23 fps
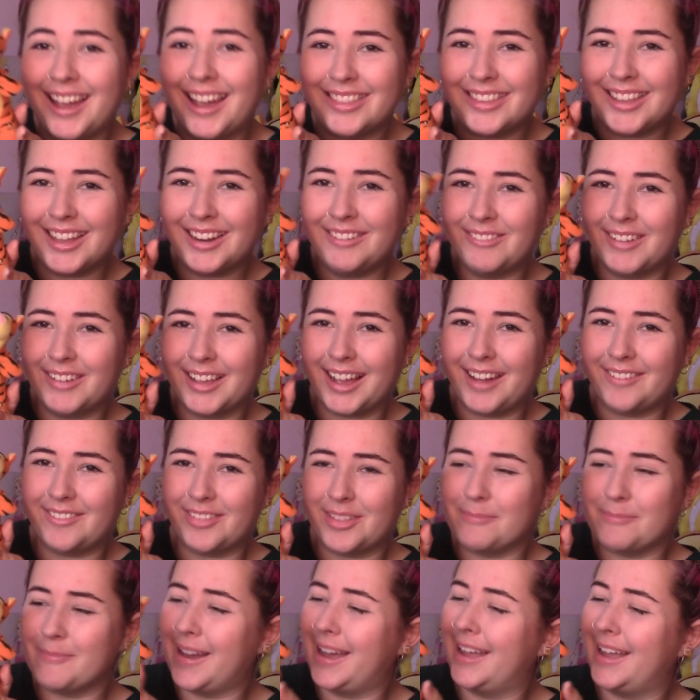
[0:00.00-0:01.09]
And then we have
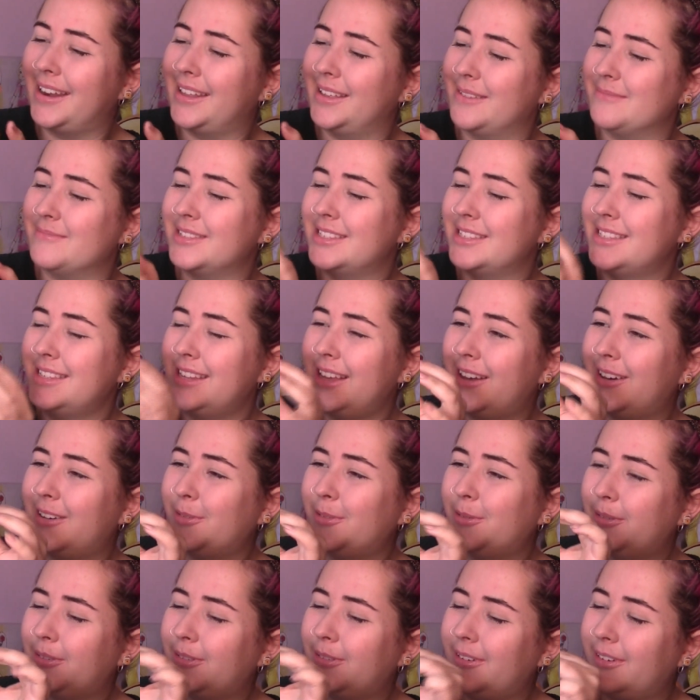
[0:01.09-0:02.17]
the man
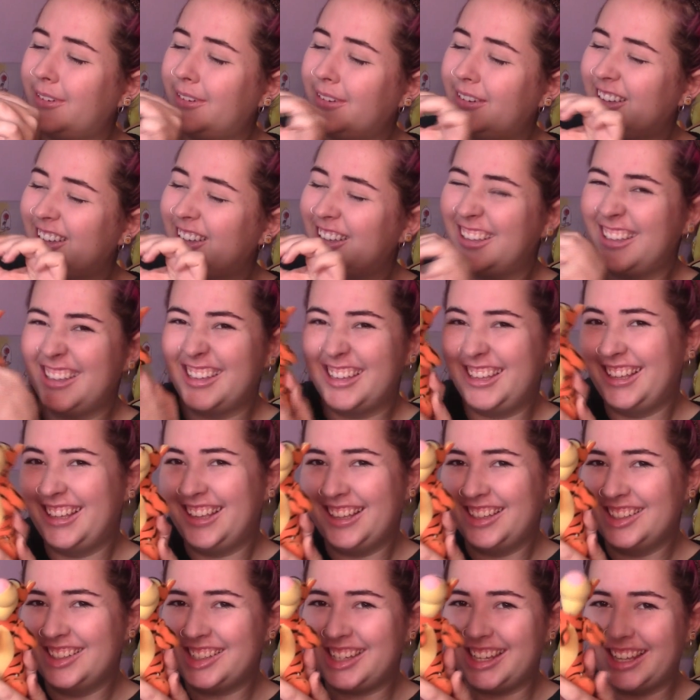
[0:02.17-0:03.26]
himself,
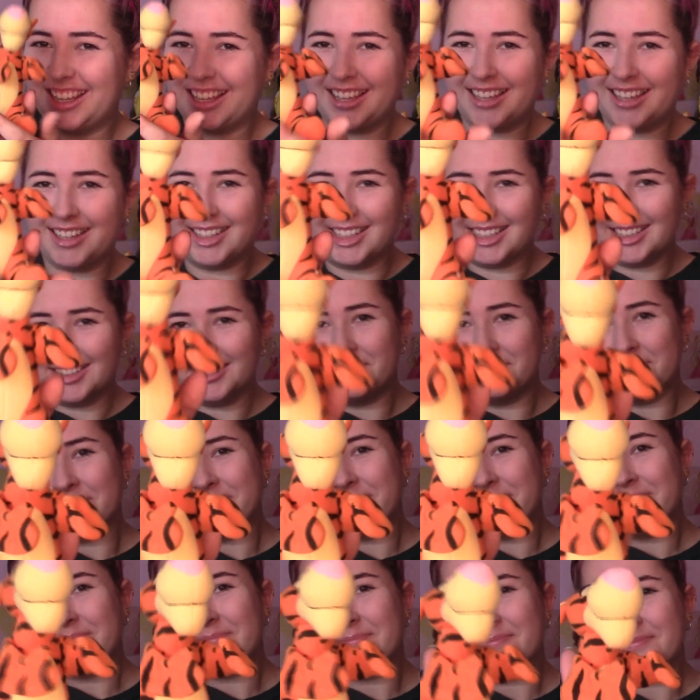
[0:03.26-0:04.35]
Tigger.
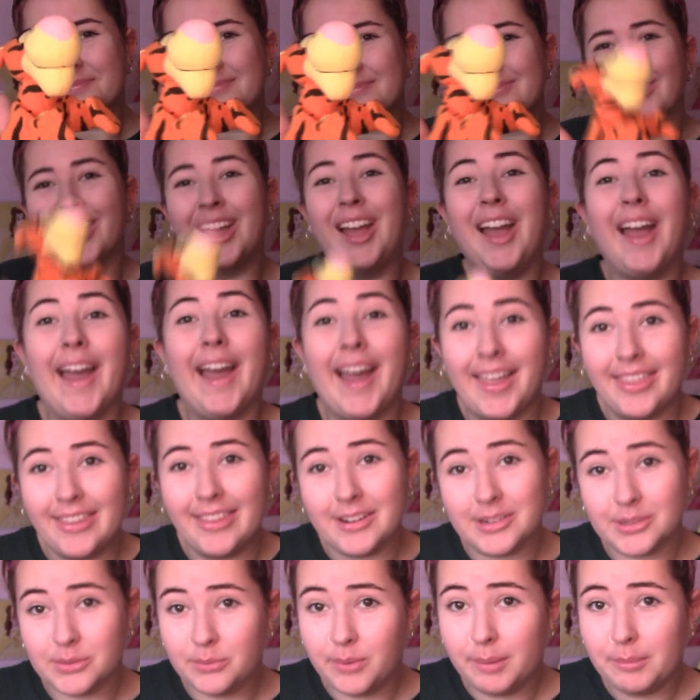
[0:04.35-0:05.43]
And
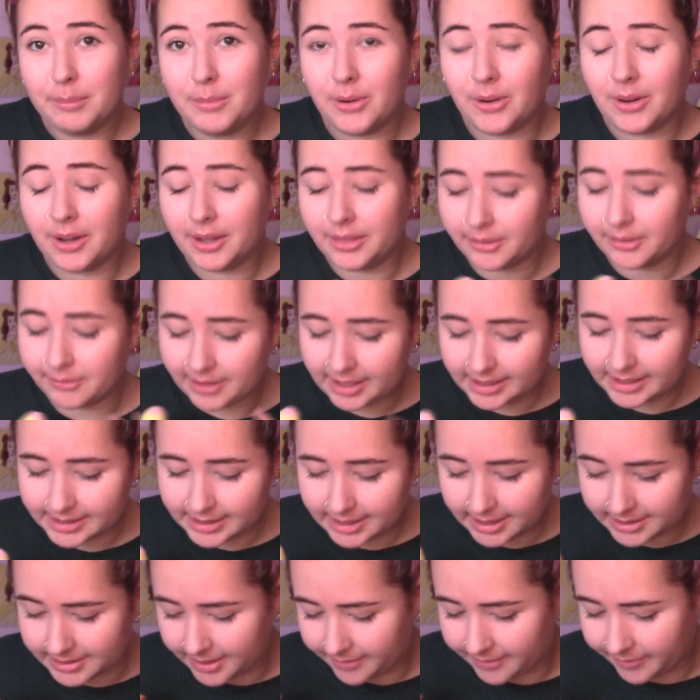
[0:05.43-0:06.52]
there is one more, and the
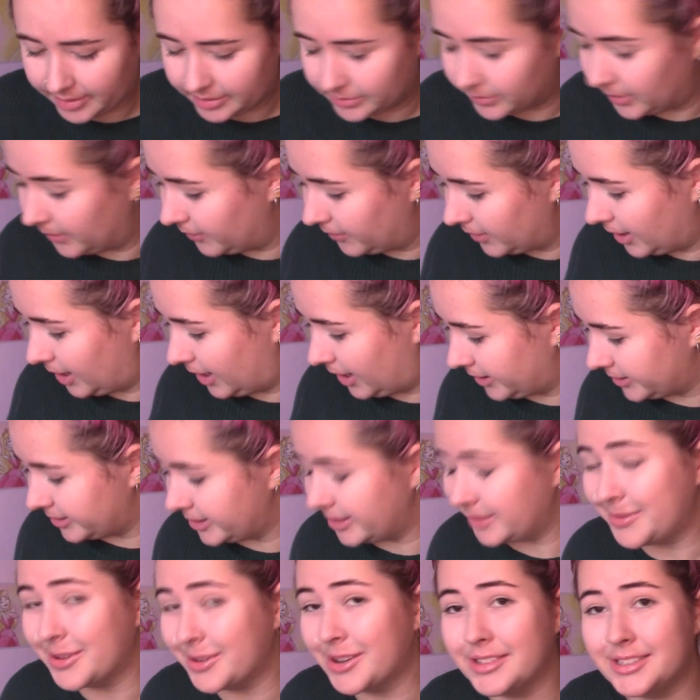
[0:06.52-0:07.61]
reason I saved this one for last
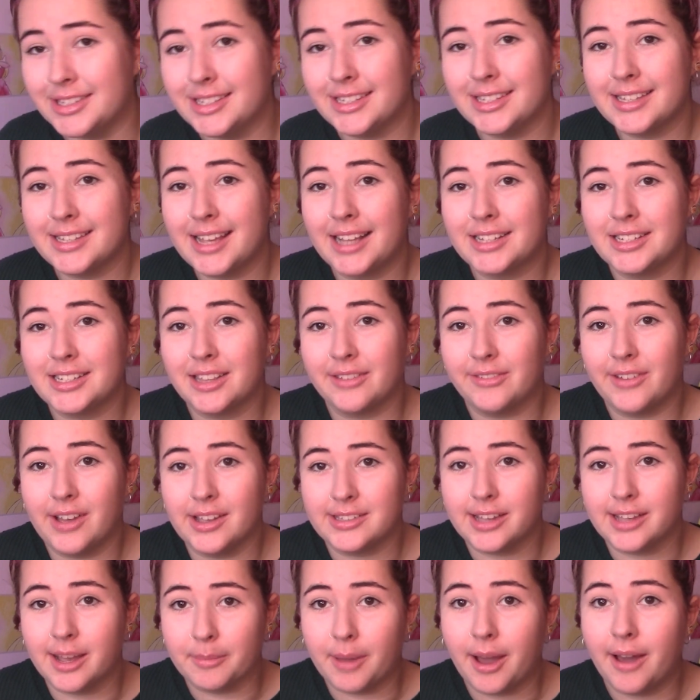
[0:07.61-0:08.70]
is because this is actually the
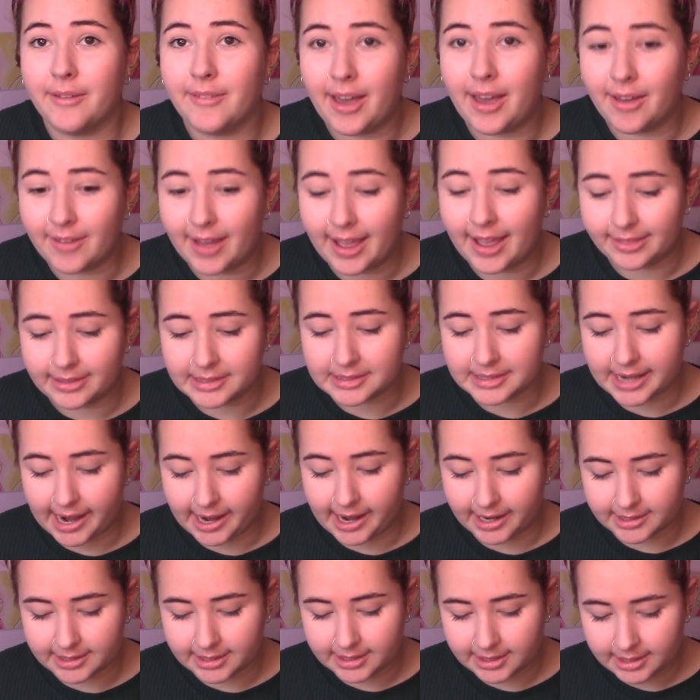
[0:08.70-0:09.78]
first time I've ever had this
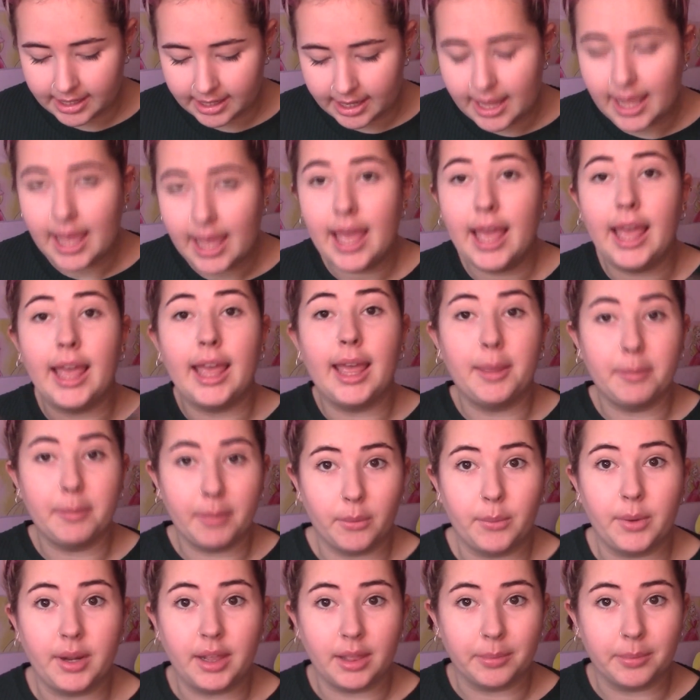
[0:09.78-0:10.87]
character in
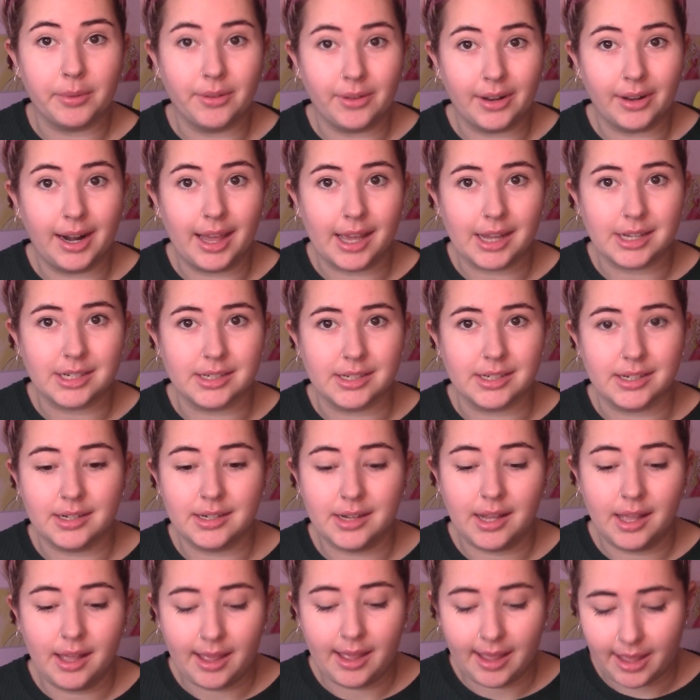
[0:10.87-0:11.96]
my Winnie the Pooh collection.
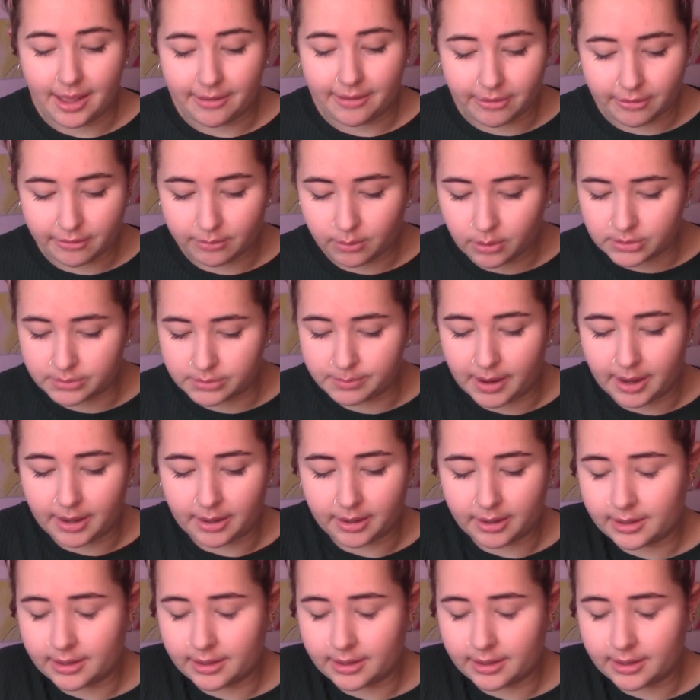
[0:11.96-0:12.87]
If you've watched my